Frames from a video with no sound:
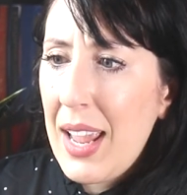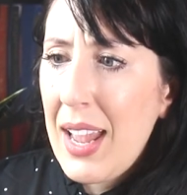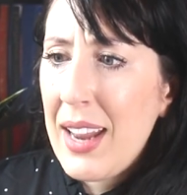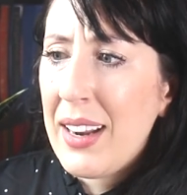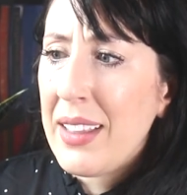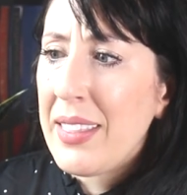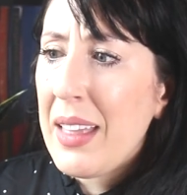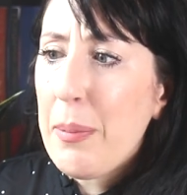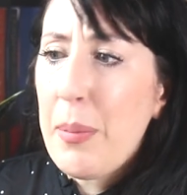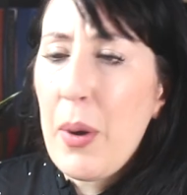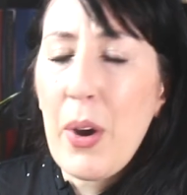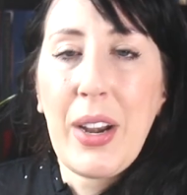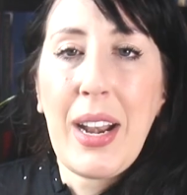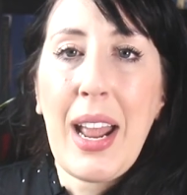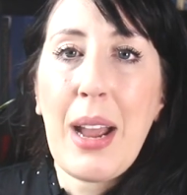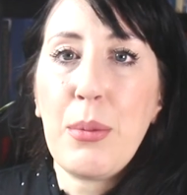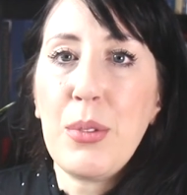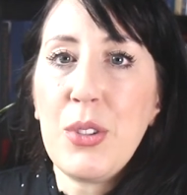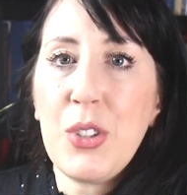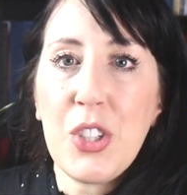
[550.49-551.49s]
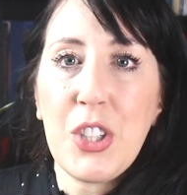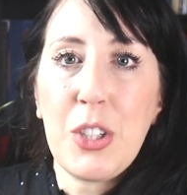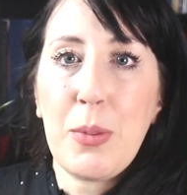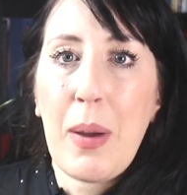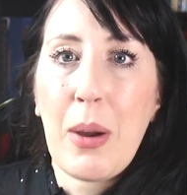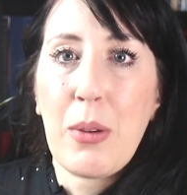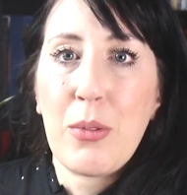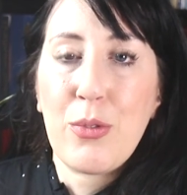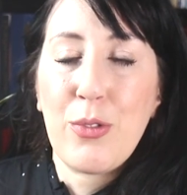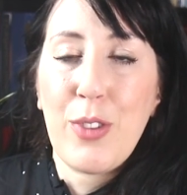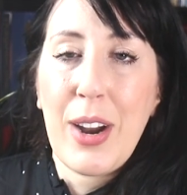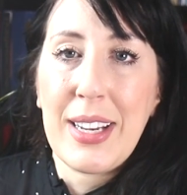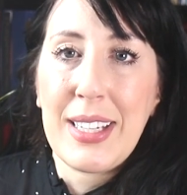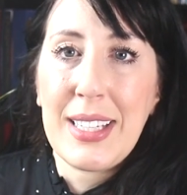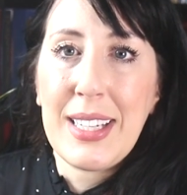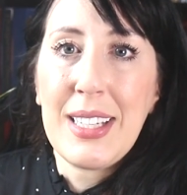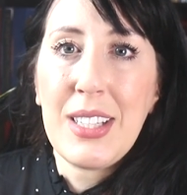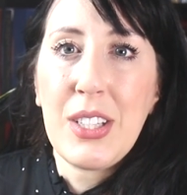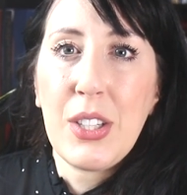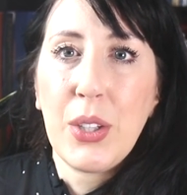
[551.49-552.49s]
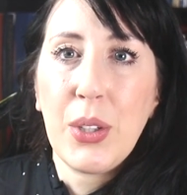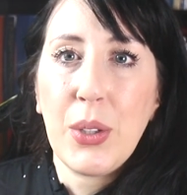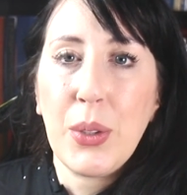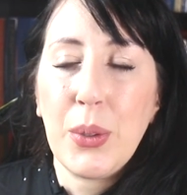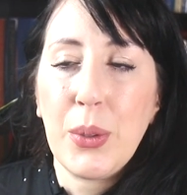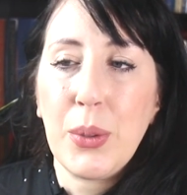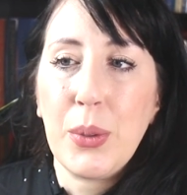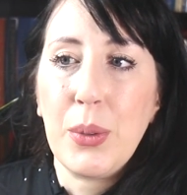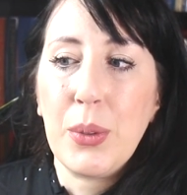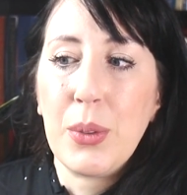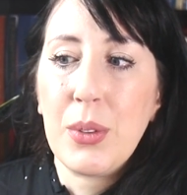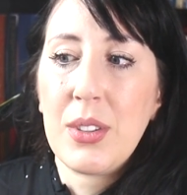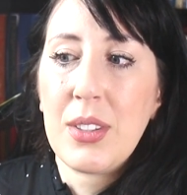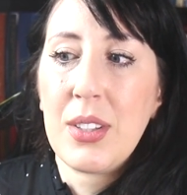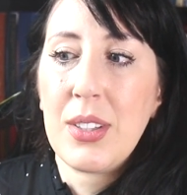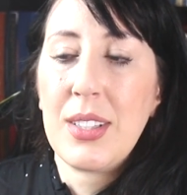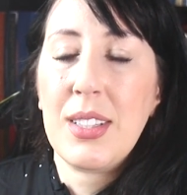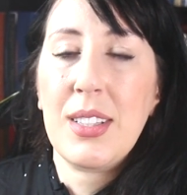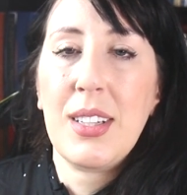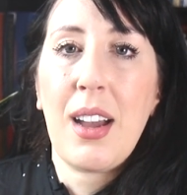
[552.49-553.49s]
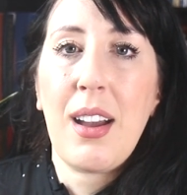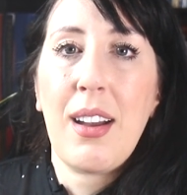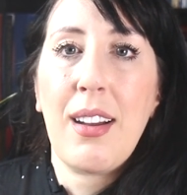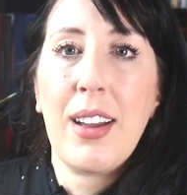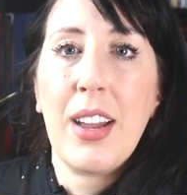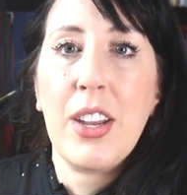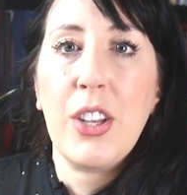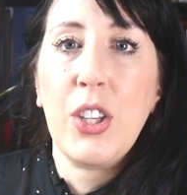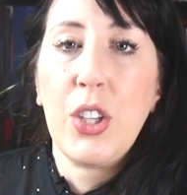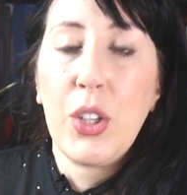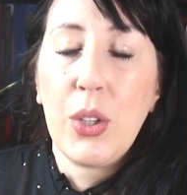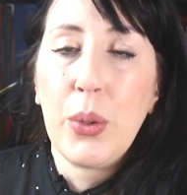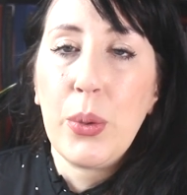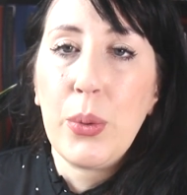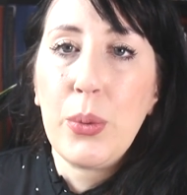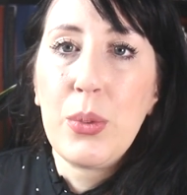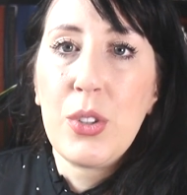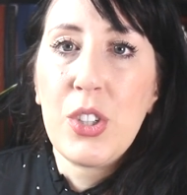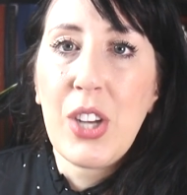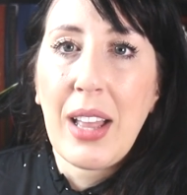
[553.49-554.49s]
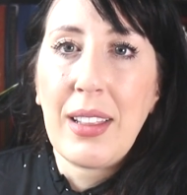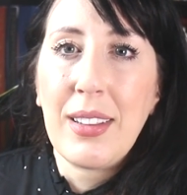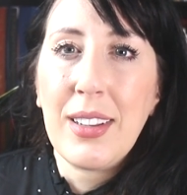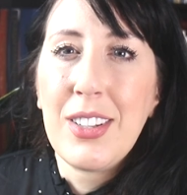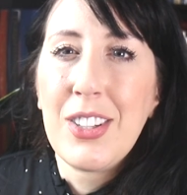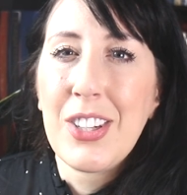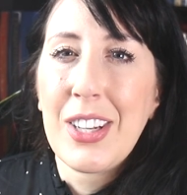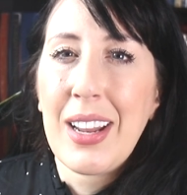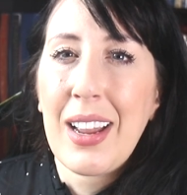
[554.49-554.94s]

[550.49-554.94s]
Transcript: And at that point, I was just about ready to start a new challenge,